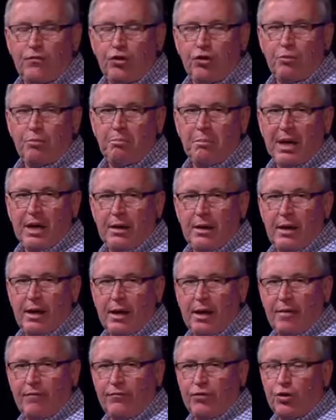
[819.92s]
you men
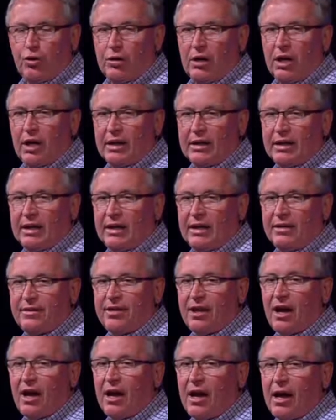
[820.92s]
have your lucky
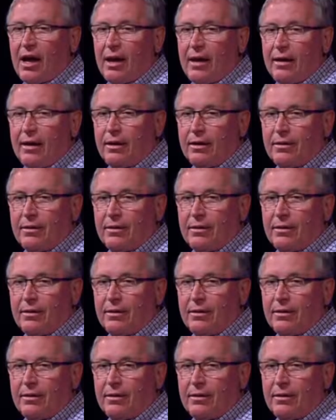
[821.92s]
tie